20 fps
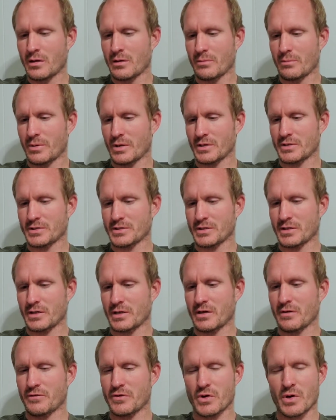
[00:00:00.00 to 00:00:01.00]
But
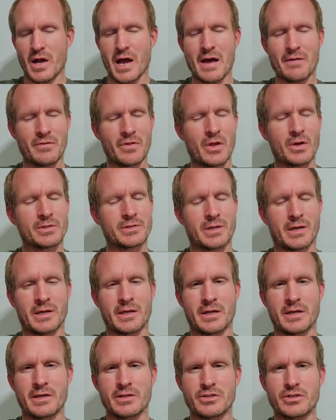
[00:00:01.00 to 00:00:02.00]
if you're having those kind
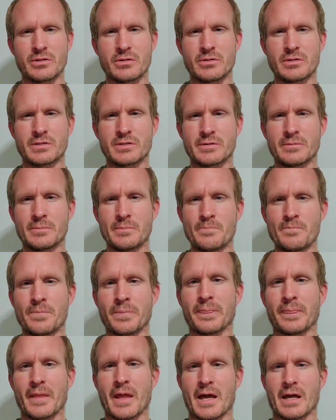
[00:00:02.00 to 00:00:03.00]
of issues,
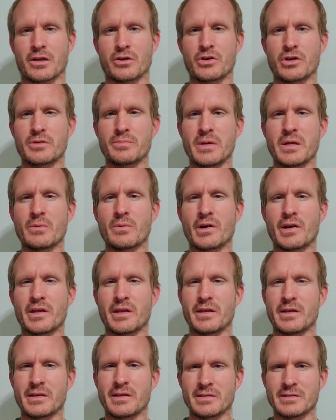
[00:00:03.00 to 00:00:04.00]
that could be what it
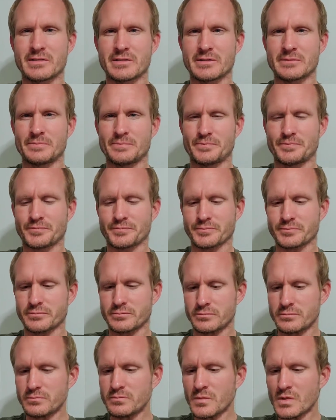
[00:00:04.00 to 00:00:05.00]
is,
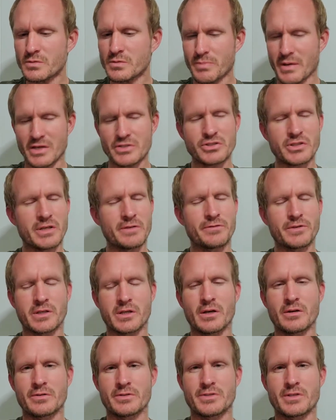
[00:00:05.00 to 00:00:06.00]
especially if the
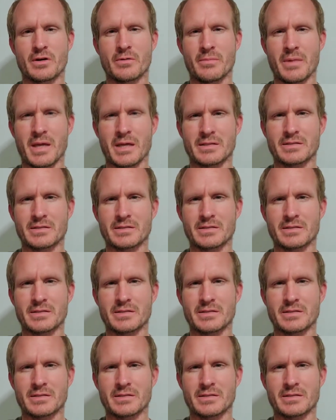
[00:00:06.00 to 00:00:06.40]
codes don't make